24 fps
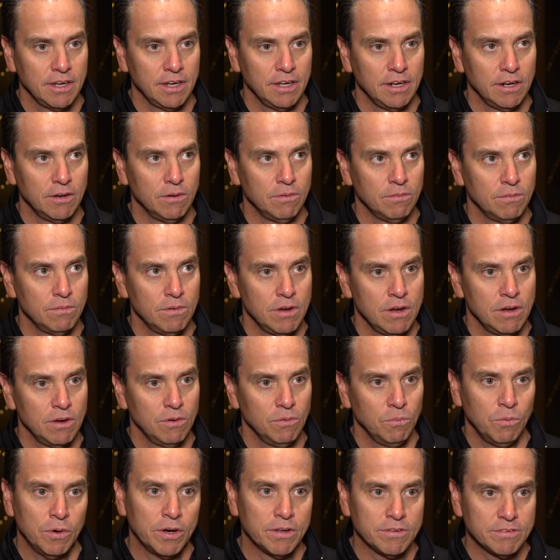you know,
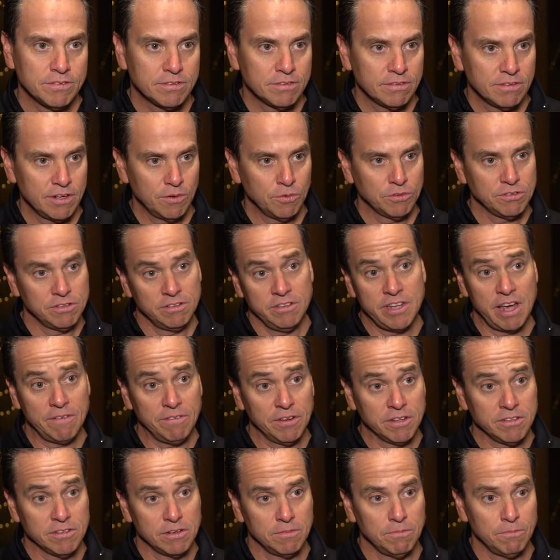was there was
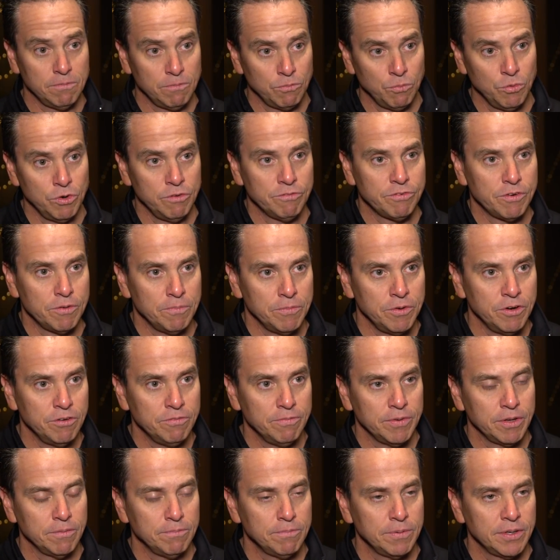definitely some room for
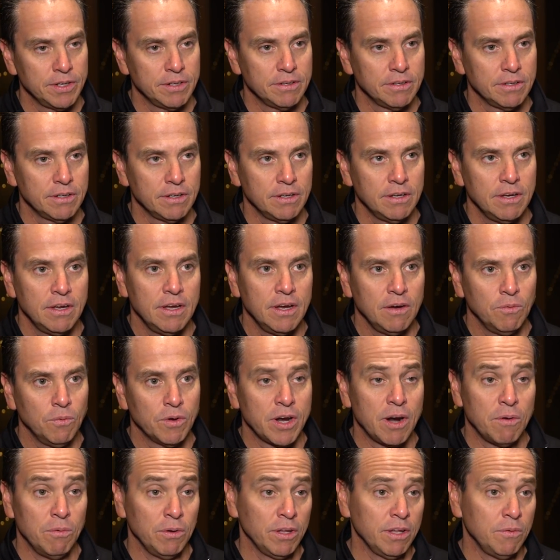movement. But uh,
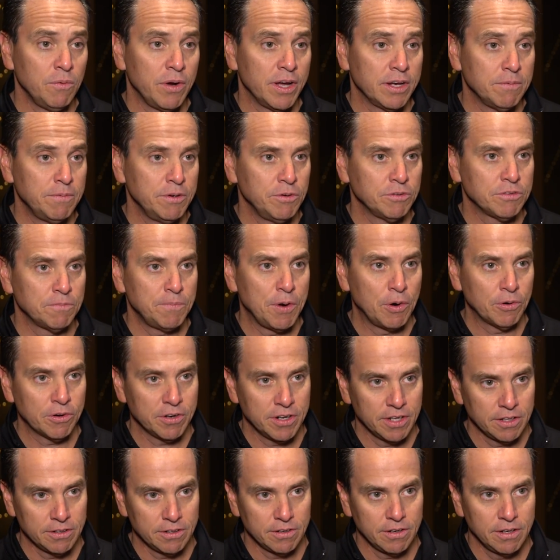what I really wanted to be was a
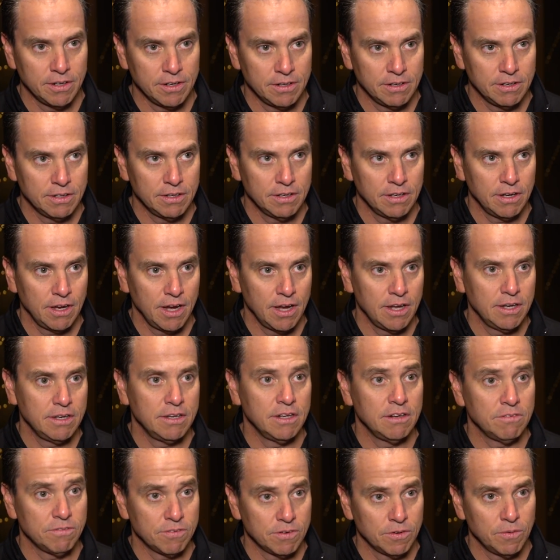poker dealer, and uh, I
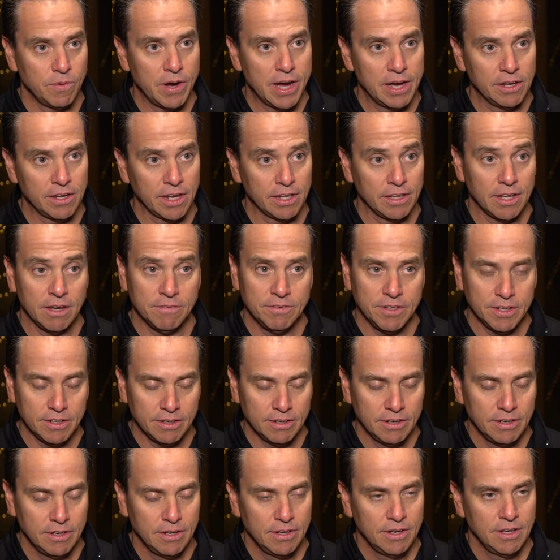did it for a while. I loved it,
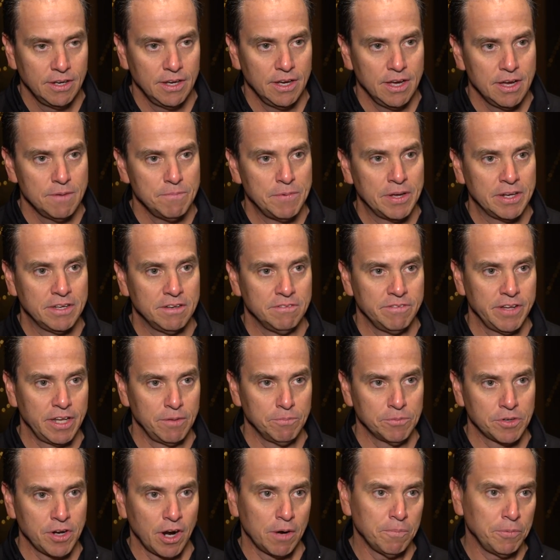but
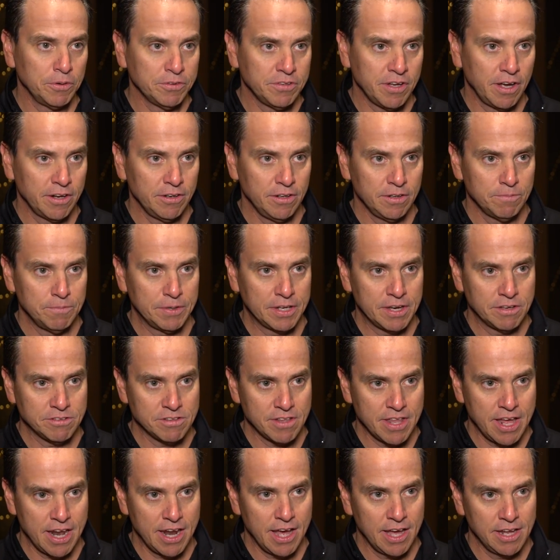developed carpal tunnel, and because
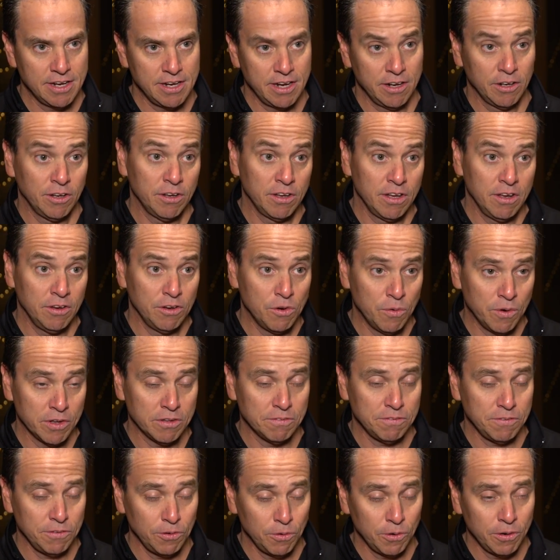of that, I ended up going
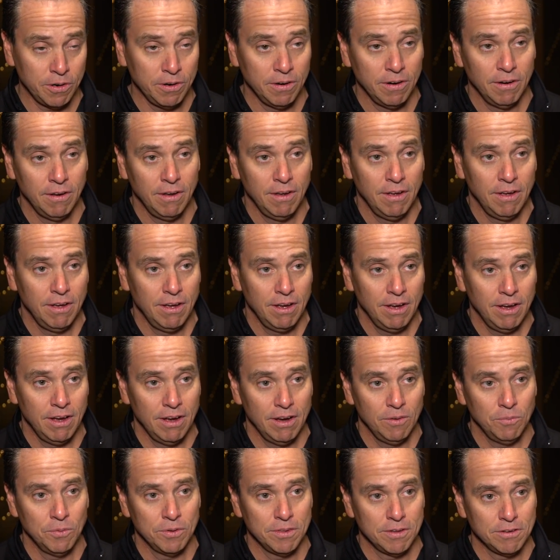on the floor.
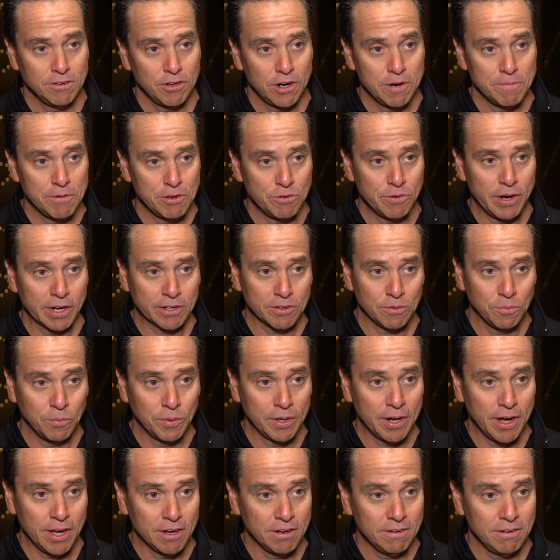Uh, when the tournament director
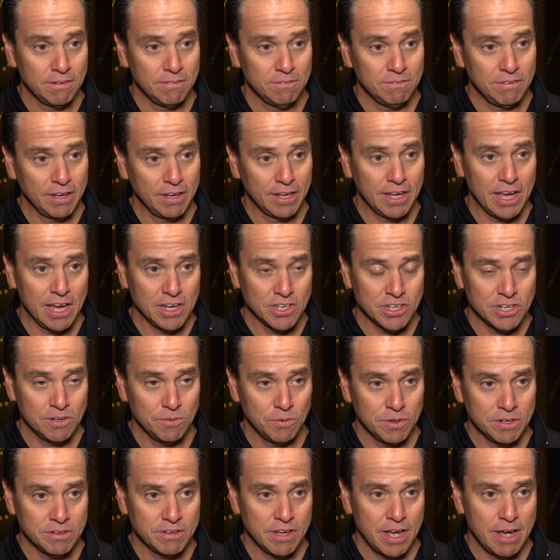went on vacation at
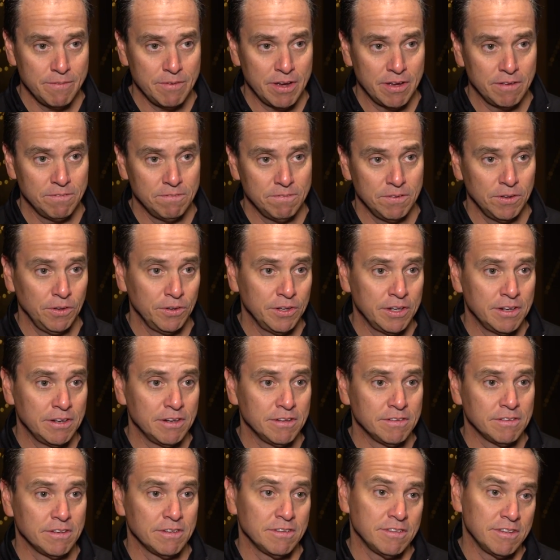one time, I filled in
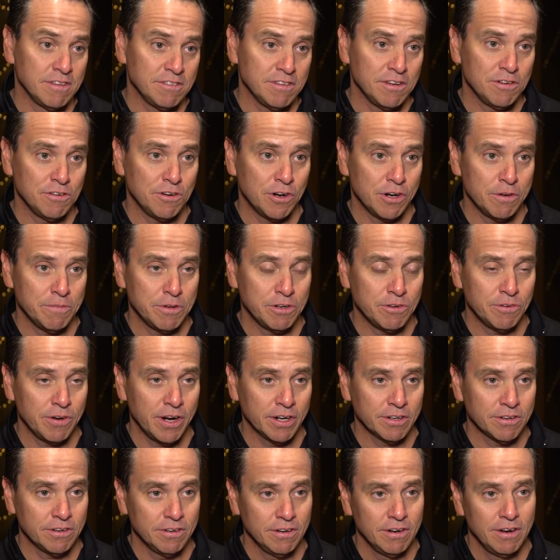as assistant tournament
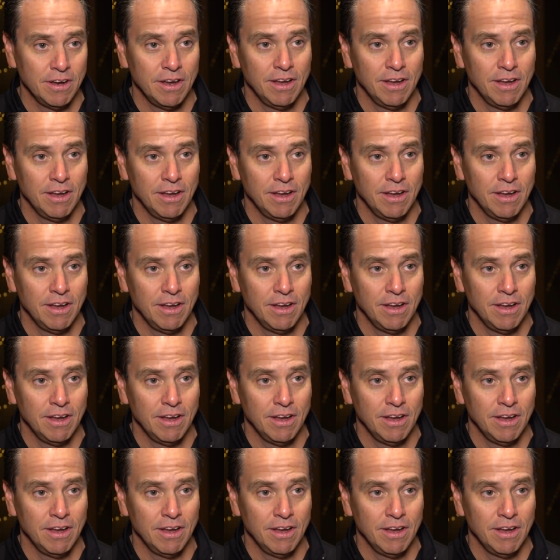director,